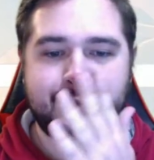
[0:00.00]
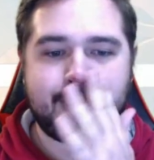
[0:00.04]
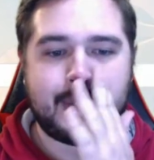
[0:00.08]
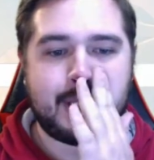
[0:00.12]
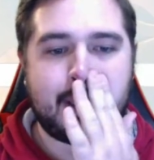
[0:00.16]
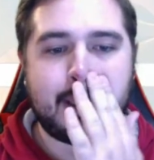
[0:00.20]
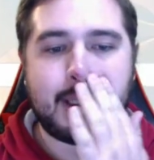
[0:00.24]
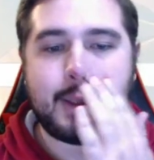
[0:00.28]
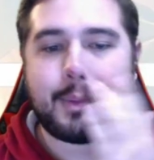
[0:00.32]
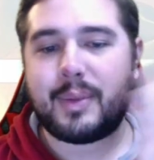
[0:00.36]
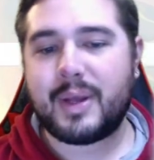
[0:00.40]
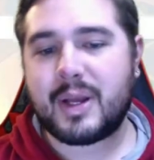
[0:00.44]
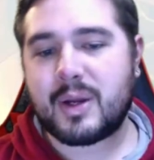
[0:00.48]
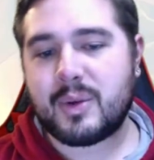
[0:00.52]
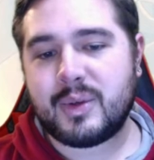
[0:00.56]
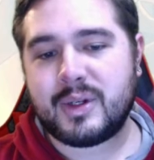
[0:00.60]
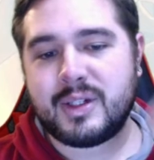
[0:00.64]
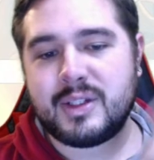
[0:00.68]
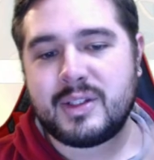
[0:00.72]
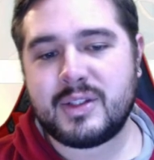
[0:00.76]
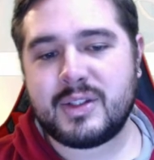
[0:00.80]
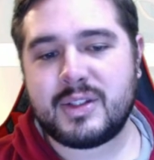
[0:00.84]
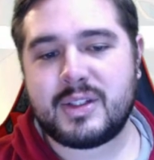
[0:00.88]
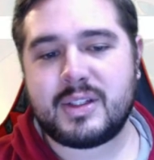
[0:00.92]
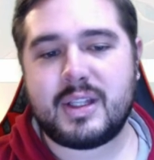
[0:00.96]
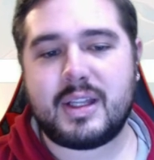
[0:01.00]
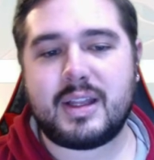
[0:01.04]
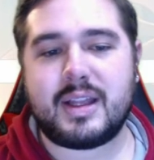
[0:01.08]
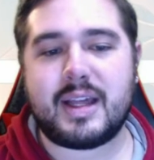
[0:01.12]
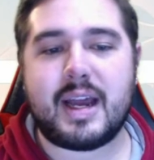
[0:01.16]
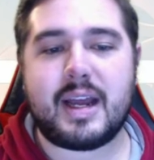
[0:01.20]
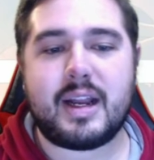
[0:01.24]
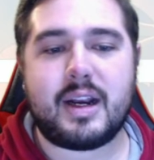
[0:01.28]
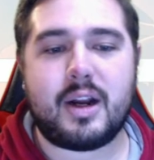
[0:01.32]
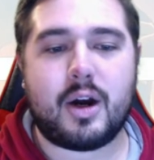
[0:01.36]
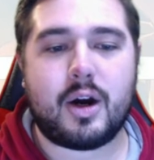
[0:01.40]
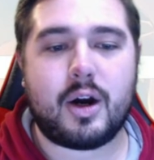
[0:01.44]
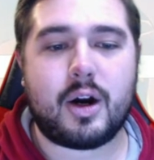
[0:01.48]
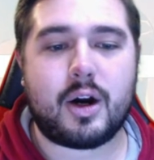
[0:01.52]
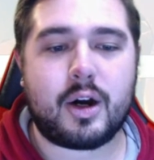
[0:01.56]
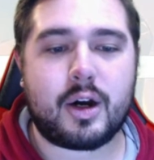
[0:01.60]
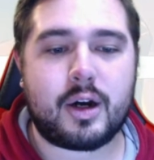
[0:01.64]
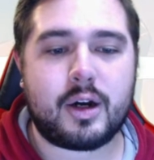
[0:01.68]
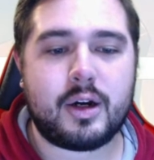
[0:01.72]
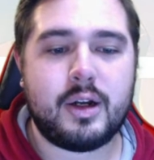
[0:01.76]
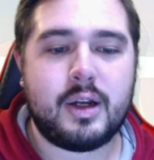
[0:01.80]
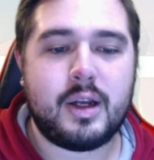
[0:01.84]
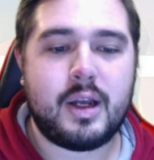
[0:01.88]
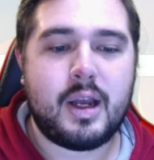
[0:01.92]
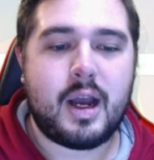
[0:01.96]
The big ones that
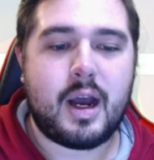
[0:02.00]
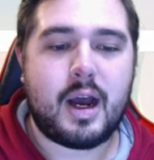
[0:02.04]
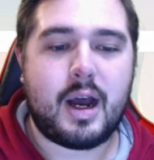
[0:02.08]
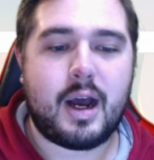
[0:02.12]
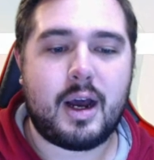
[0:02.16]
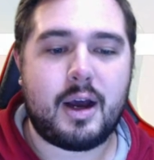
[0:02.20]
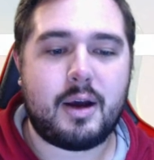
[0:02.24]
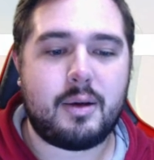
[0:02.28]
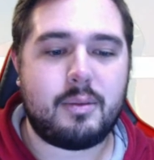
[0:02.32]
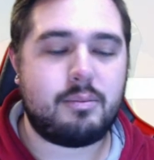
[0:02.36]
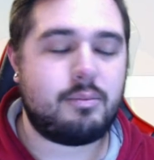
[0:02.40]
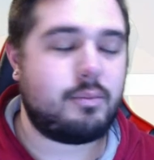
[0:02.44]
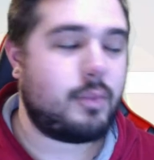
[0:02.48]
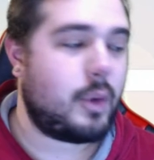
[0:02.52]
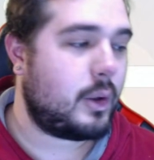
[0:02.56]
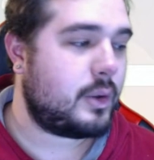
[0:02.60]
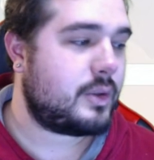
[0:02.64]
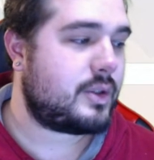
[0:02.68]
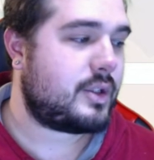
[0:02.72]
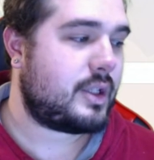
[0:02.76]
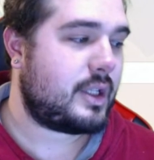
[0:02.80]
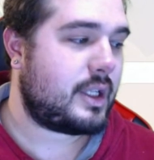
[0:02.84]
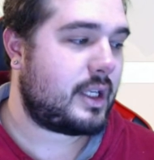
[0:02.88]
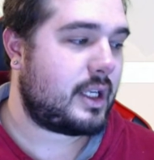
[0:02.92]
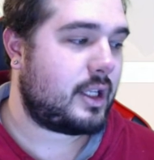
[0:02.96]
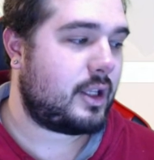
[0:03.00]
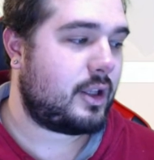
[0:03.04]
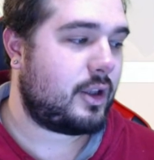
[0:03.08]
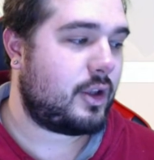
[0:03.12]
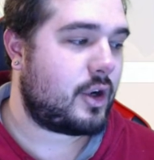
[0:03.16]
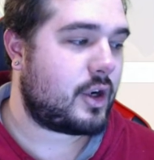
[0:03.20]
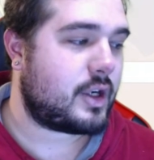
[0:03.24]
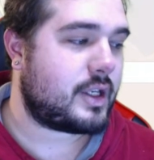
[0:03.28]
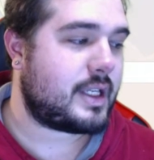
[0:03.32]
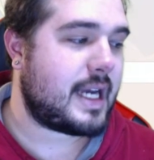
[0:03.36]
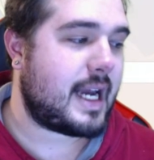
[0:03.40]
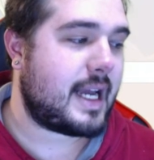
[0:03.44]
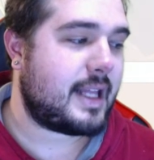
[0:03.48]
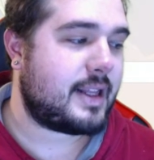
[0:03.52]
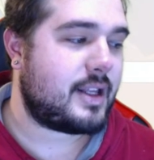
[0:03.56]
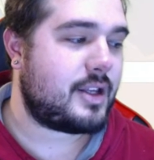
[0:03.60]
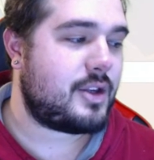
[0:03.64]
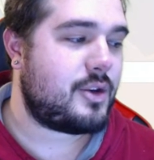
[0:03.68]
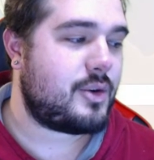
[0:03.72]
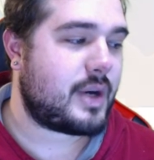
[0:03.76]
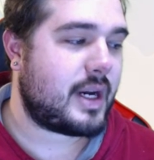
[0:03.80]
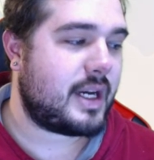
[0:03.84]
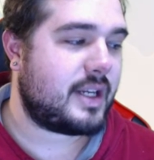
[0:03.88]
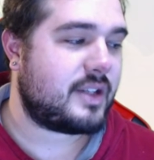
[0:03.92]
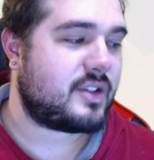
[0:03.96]
are mostly looked at that
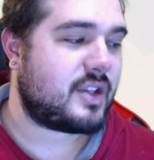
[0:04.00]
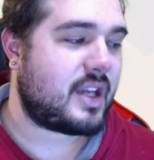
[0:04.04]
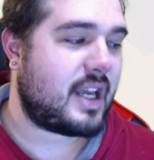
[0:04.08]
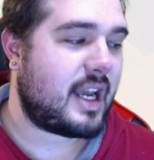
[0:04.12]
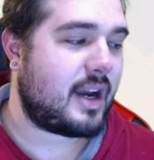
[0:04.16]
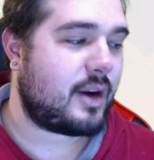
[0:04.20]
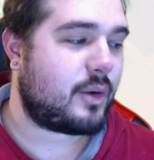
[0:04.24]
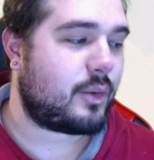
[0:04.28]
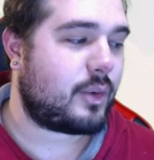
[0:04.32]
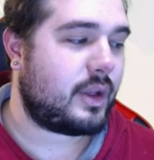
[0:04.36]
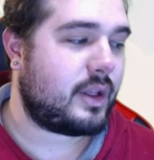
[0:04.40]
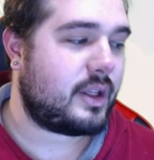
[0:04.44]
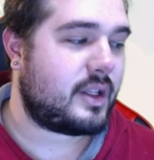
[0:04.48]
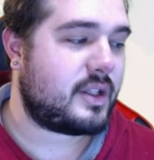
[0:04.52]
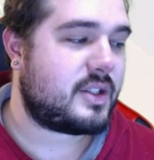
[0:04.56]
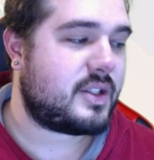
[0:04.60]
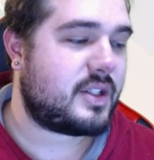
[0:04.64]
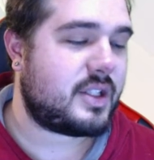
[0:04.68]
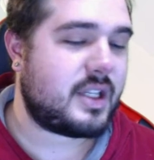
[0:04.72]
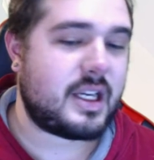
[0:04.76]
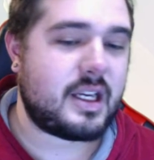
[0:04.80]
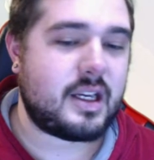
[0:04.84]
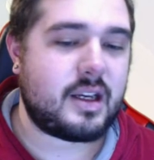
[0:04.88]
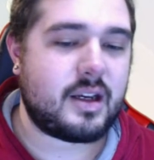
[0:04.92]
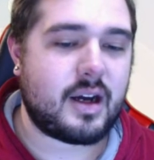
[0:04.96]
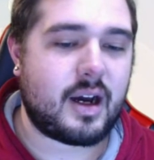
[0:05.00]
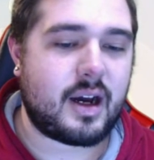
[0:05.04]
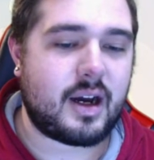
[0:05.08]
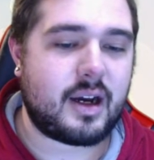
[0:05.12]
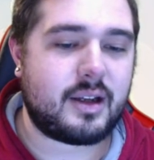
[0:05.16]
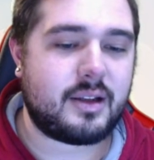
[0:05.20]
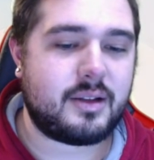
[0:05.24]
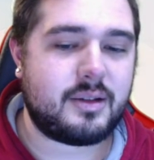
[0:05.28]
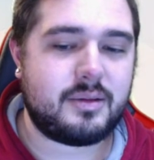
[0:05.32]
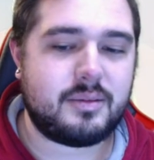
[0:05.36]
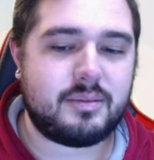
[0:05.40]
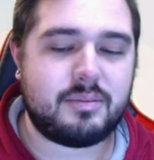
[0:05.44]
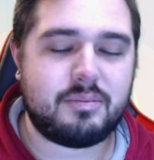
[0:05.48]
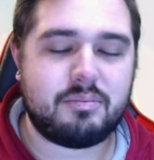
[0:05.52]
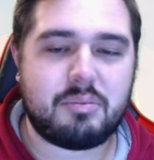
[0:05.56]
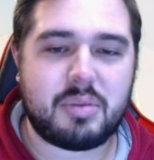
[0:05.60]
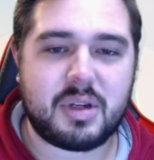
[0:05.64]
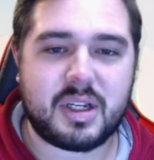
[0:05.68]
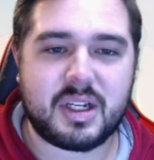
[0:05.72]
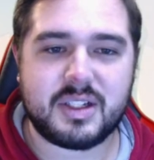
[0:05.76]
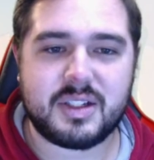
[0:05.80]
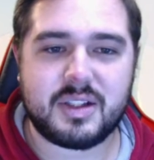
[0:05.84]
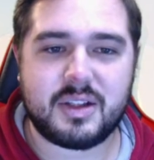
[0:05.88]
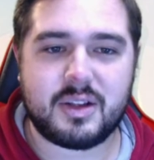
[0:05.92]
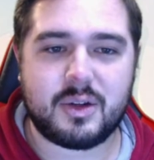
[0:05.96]
you guys can't really see
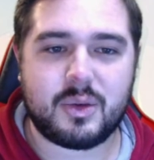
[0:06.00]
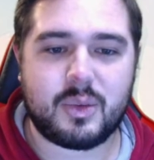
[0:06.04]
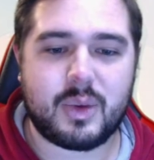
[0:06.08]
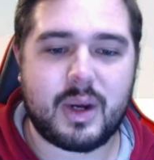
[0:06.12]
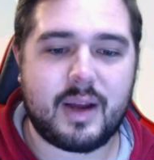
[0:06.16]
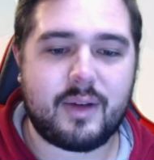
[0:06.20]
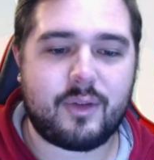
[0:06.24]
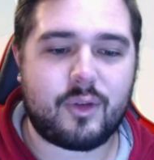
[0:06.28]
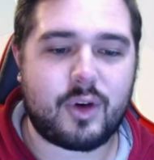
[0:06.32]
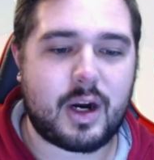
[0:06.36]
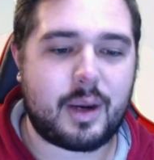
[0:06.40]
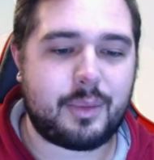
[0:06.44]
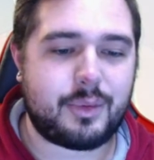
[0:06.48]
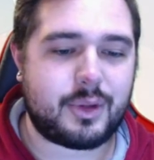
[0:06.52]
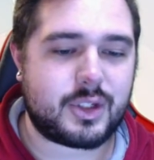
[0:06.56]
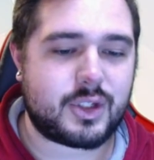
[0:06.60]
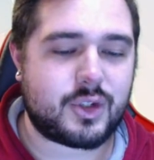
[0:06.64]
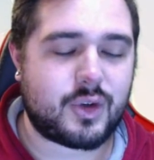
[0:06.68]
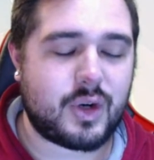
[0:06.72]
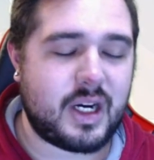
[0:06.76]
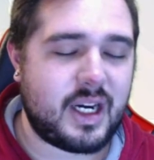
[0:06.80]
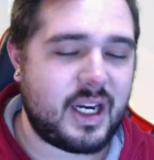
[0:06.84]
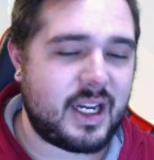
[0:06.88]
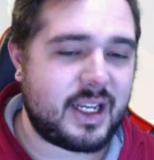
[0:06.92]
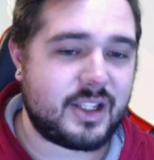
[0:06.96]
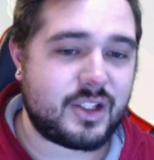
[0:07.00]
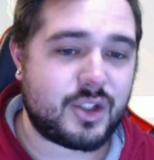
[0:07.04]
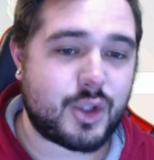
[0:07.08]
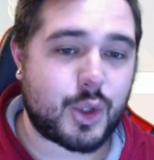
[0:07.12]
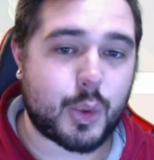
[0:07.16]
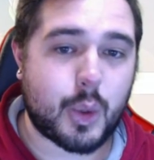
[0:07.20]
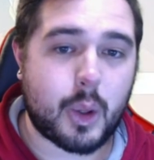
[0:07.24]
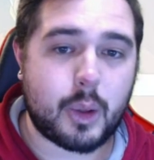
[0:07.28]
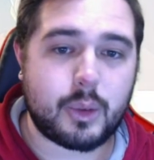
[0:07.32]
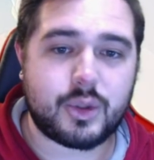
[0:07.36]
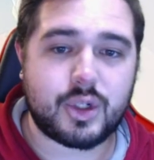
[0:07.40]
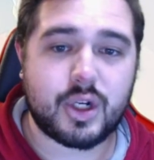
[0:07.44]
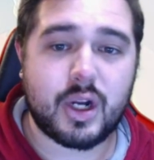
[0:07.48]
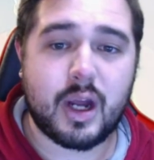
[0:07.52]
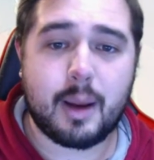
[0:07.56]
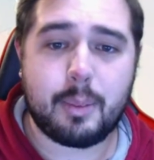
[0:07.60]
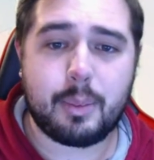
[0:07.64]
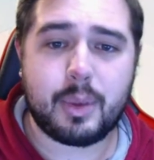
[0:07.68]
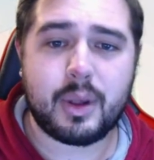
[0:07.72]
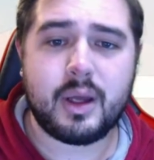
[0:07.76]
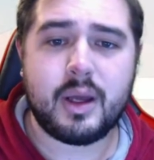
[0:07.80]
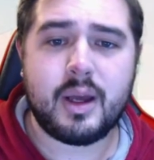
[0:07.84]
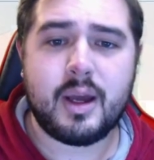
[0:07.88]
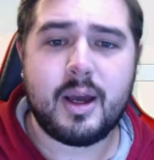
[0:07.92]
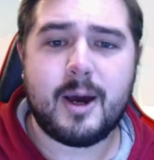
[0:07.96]
because of the way I've cropped the screen is Throat Chop.
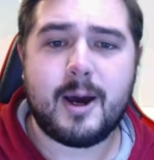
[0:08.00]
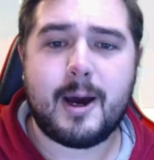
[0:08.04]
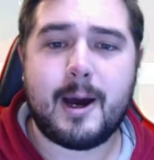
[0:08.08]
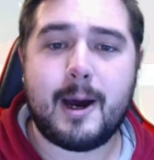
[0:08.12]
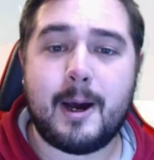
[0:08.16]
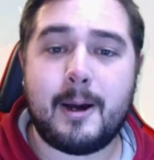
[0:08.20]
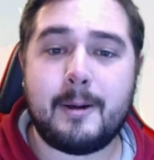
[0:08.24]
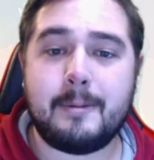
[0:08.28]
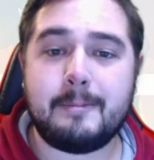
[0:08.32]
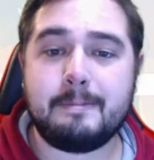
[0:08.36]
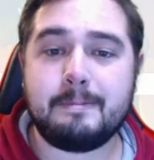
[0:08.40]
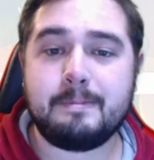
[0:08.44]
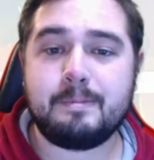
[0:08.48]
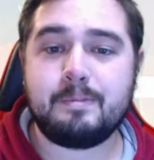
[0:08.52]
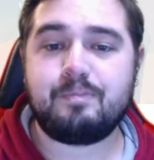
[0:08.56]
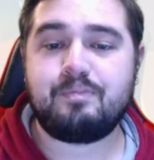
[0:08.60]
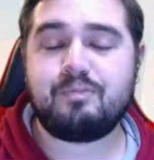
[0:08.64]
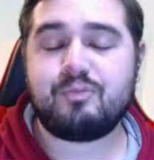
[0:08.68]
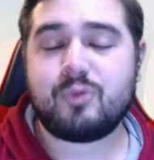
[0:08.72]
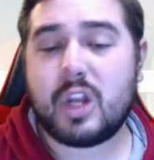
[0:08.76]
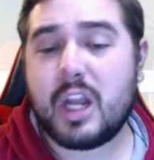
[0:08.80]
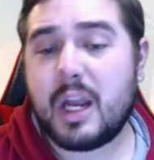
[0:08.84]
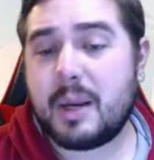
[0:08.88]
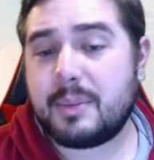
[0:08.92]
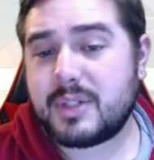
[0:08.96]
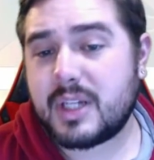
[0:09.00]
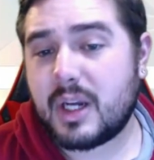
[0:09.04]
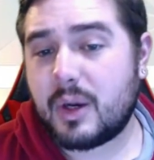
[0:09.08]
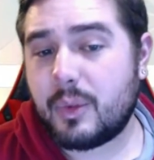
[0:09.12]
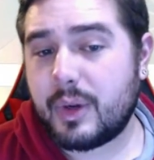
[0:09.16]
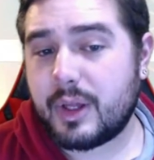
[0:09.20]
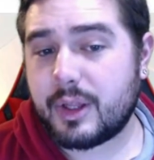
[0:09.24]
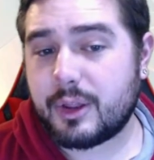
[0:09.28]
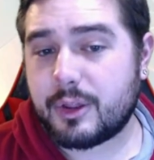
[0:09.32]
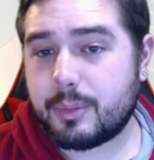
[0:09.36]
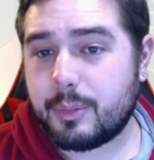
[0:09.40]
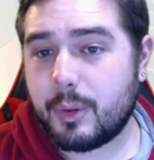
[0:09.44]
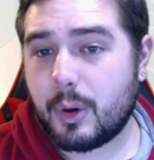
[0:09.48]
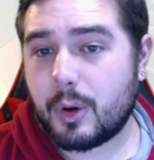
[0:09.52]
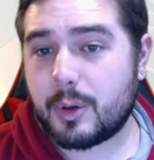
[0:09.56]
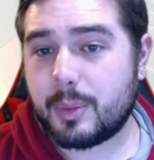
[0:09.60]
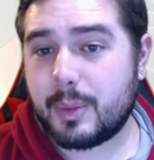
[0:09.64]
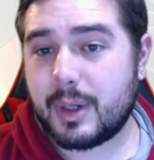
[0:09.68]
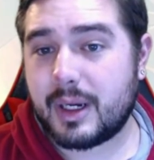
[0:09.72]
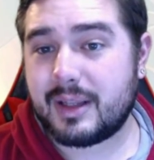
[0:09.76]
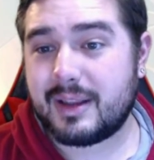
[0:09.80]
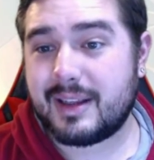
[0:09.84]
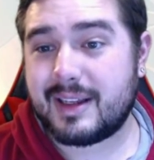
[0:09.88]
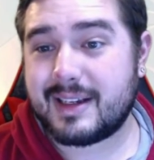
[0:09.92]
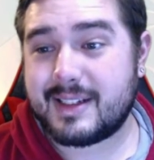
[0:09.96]
Helps out with
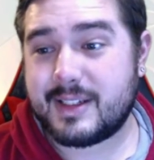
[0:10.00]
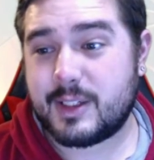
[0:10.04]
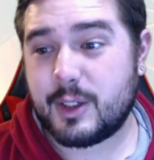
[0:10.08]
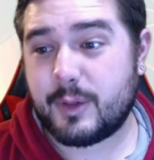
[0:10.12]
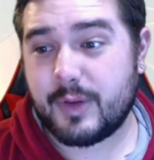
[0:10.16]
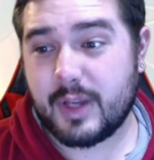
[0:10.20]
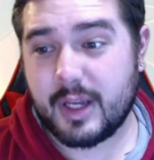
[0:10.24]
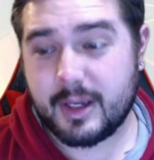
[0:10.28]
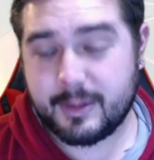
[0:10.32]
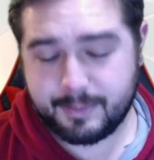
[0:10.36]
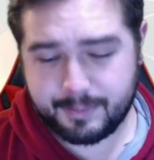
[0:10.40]
Pokemon like Sylveon.